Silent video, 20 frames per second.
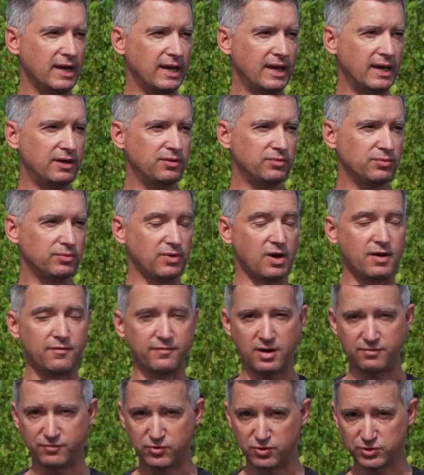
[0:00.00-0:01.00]
And
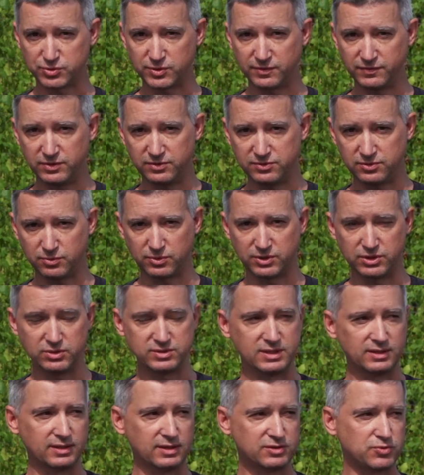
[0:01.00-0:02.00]
of course we're
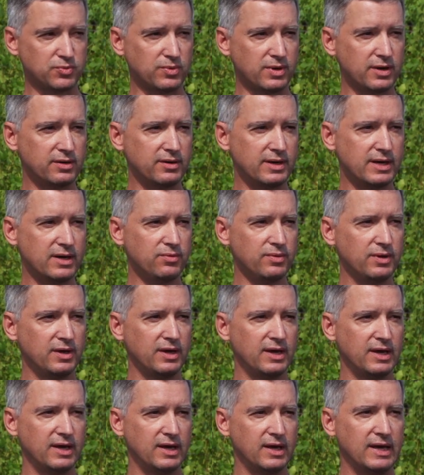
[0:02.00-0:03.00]
using less water now.
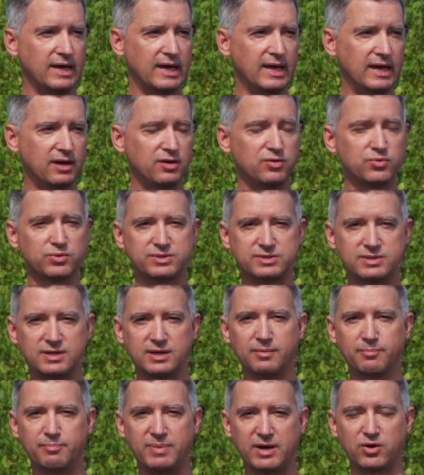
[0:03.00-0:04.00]
And we're
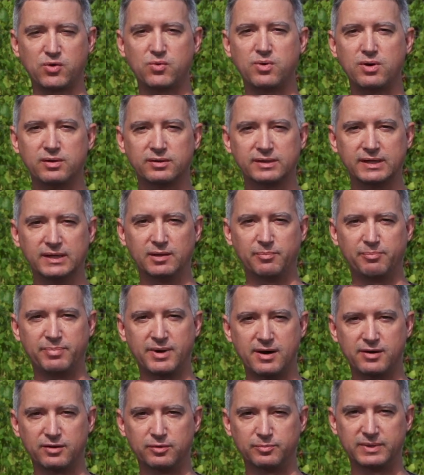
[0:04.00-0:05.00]
seeing better quality in the
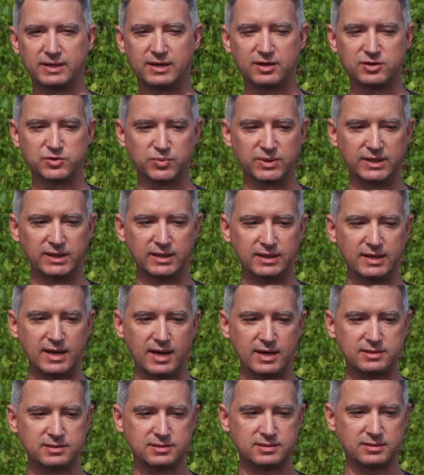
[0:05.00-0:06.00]
bottle because we
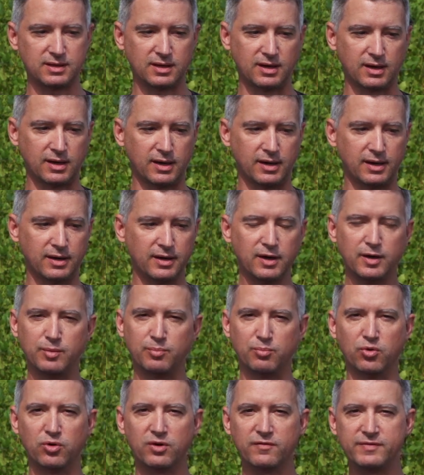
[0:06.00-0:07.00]
get
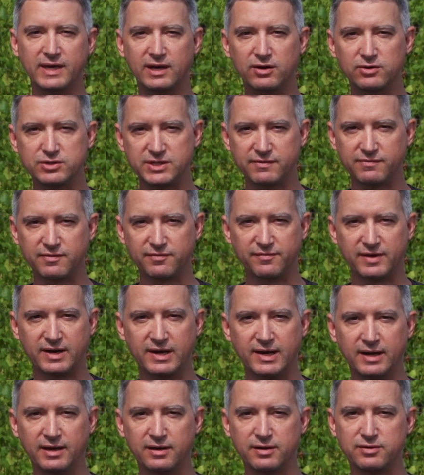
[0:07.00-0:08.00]
more of the energy of the
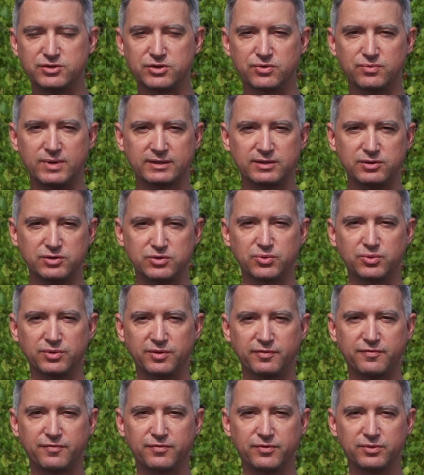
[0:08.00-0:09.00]
vine directed toward
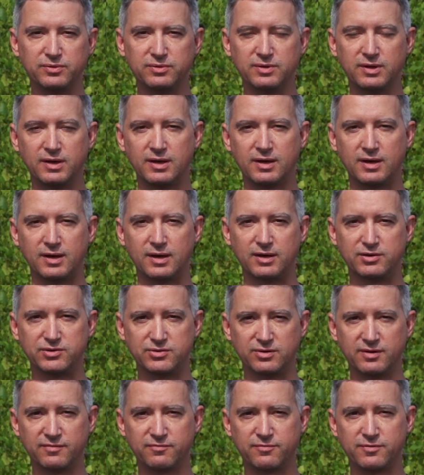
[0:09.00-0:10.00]
the fruit
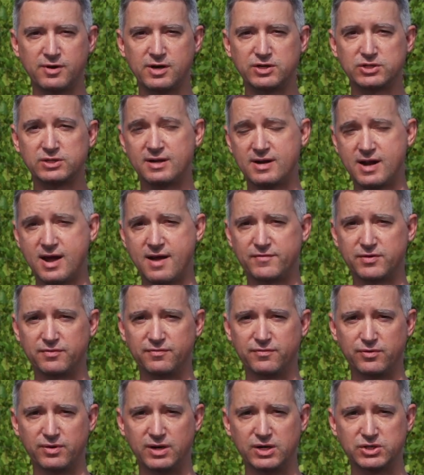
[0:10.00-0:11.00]
during veraison and after
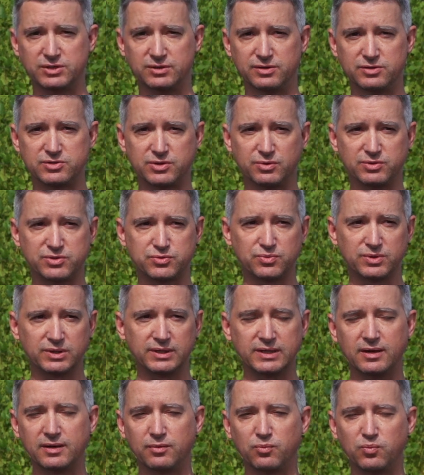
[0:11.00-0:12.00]
veraison. So it's
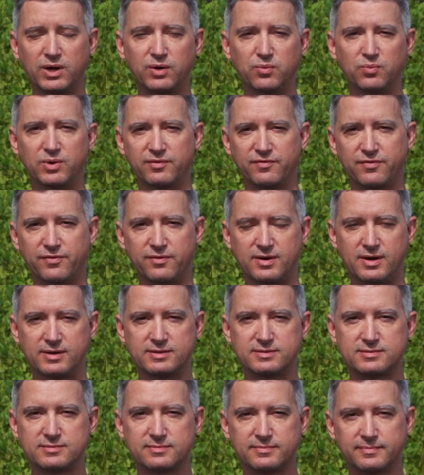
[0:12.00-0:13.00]
really a win-win for us.